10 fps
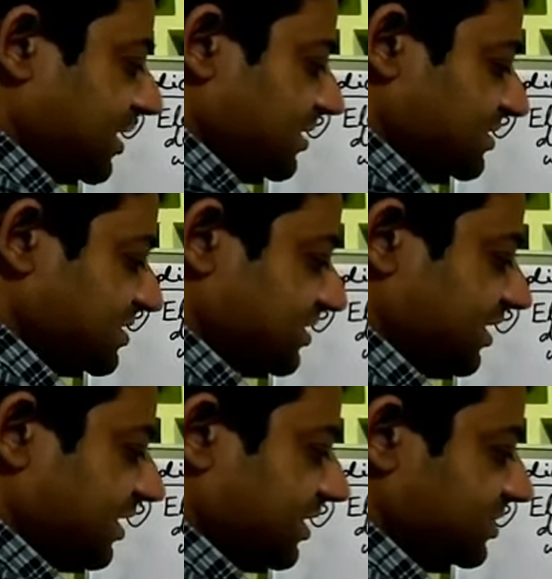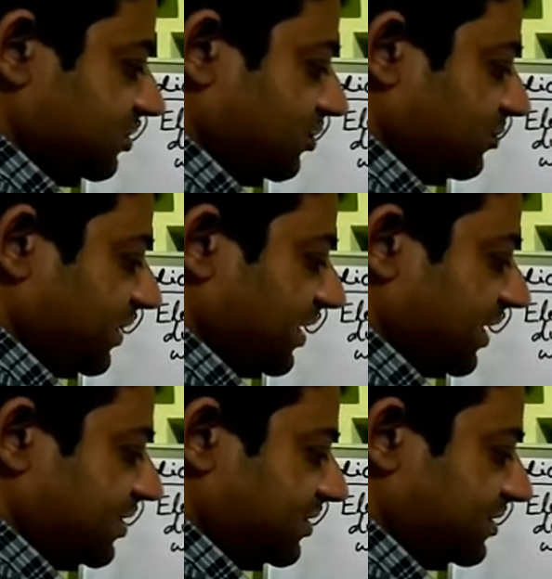Since AN is equal to
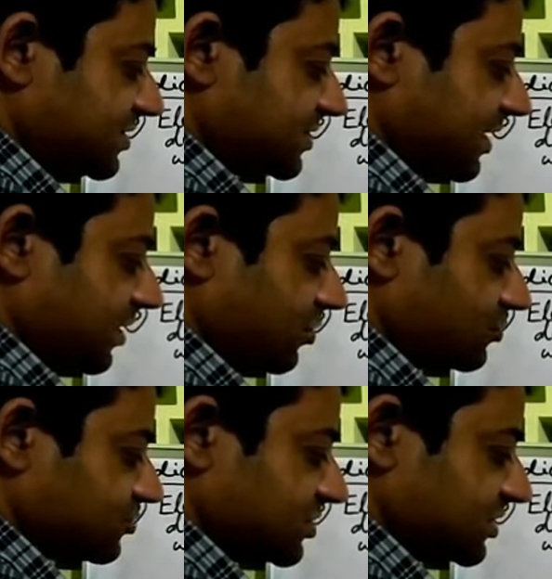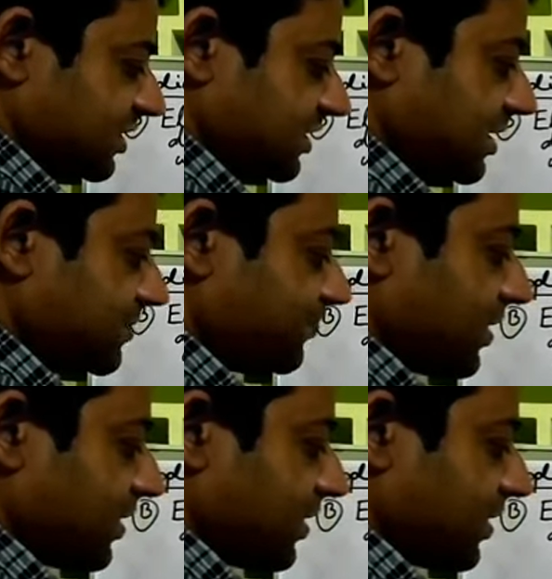BN, this angle also is theta.